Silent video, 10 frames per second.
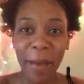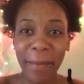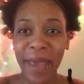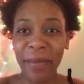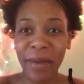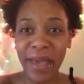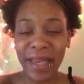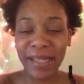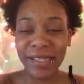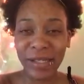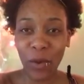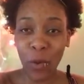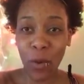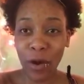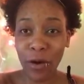my babies,
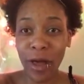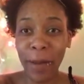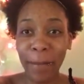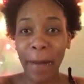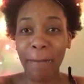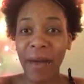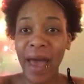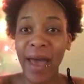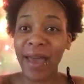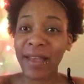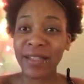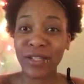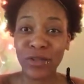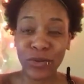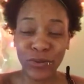welcome back
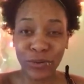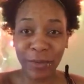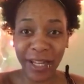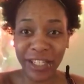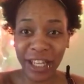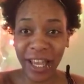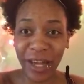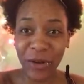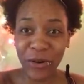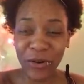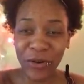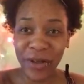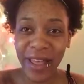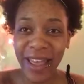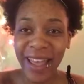to my channel.